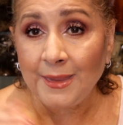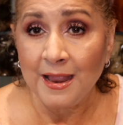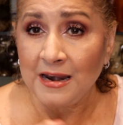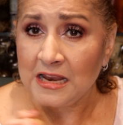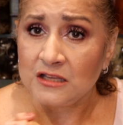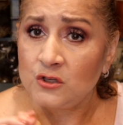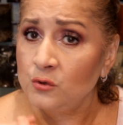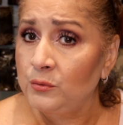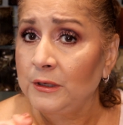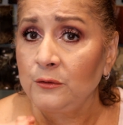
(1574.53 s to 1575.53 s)
unless
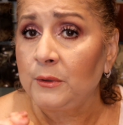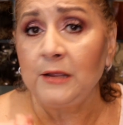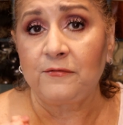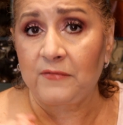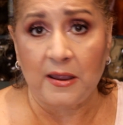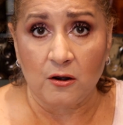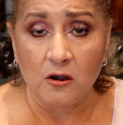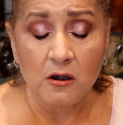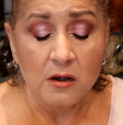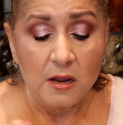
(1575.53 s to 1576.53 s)
you're really, really
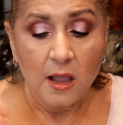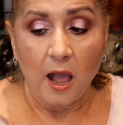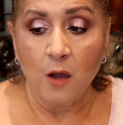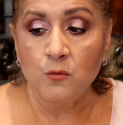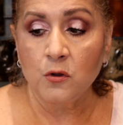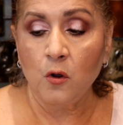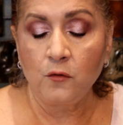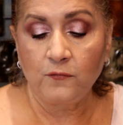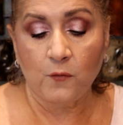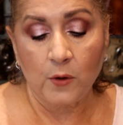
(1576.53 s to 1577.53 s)
fair, I would
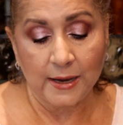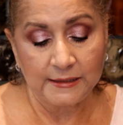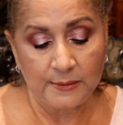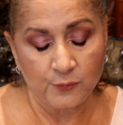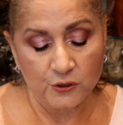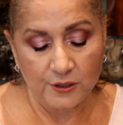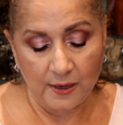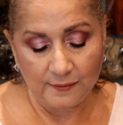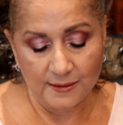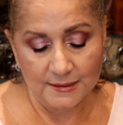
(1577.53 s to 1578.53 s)
go for a deeper
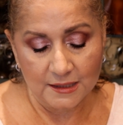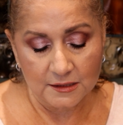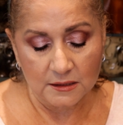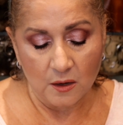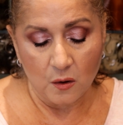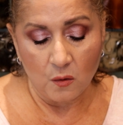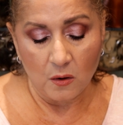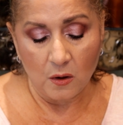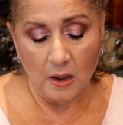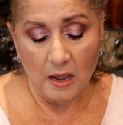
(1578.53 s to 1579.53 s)
shade. This is
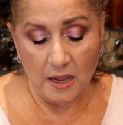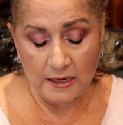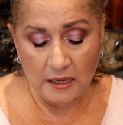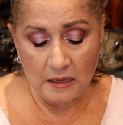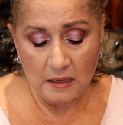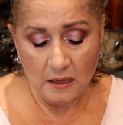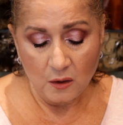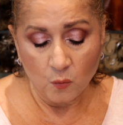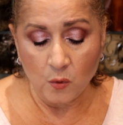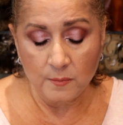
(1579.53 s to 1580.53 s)
Honey.
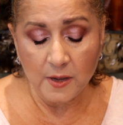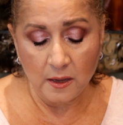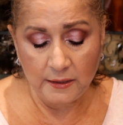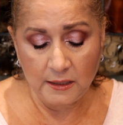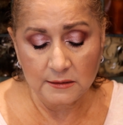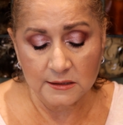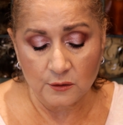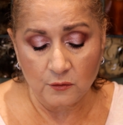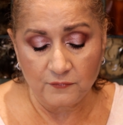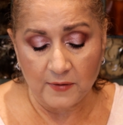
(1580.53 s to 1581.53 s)
Warm Honey
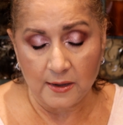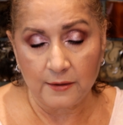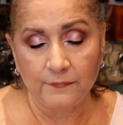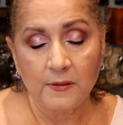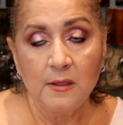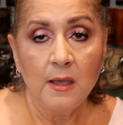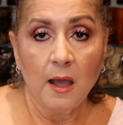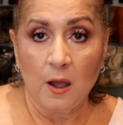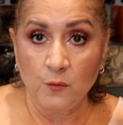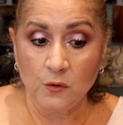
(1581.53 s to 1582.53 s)
05.
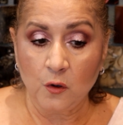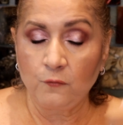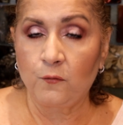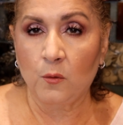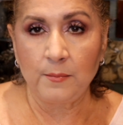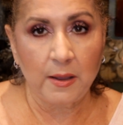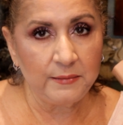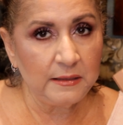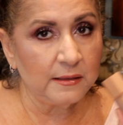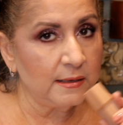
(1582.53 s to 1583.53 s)
I will go for
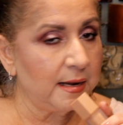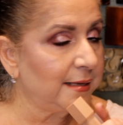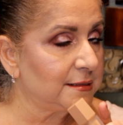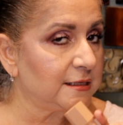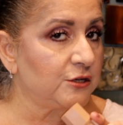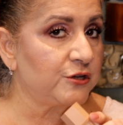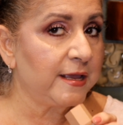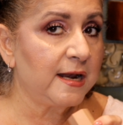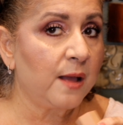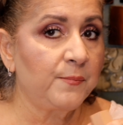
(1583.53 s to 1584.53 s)
maybe the next
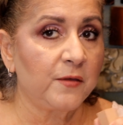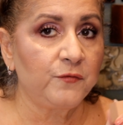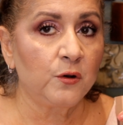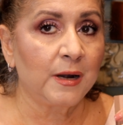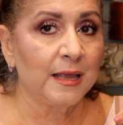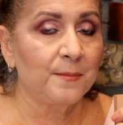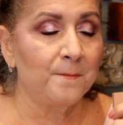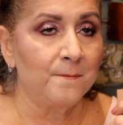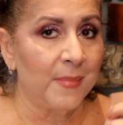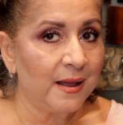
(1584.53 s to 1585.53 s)
shade up if you're like
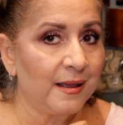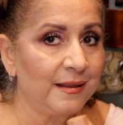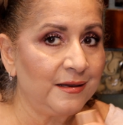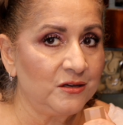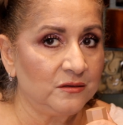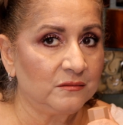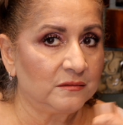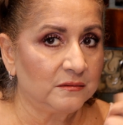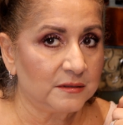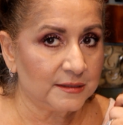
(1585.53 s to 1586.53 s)
my
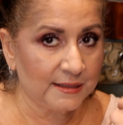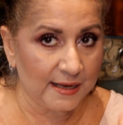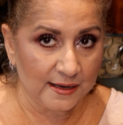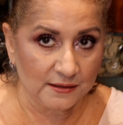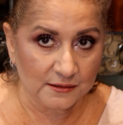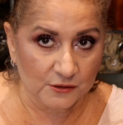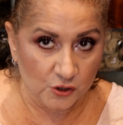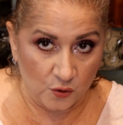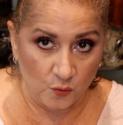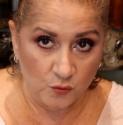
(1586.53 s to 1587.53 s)
skin
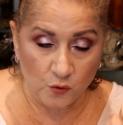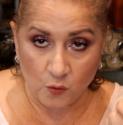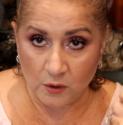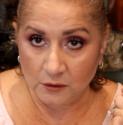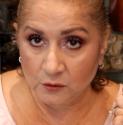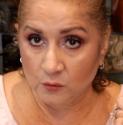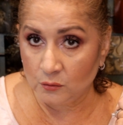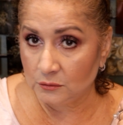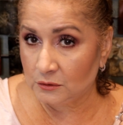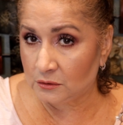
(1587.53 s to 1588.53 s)
tone or a
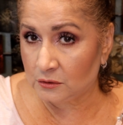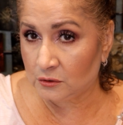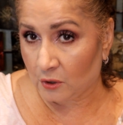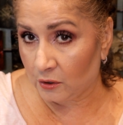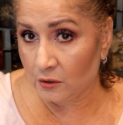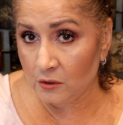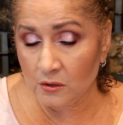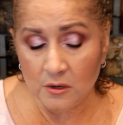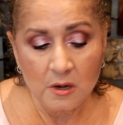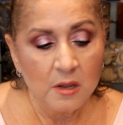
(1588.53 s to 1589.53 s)
little
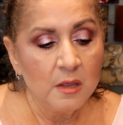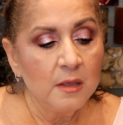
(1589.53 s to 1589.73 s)
darker.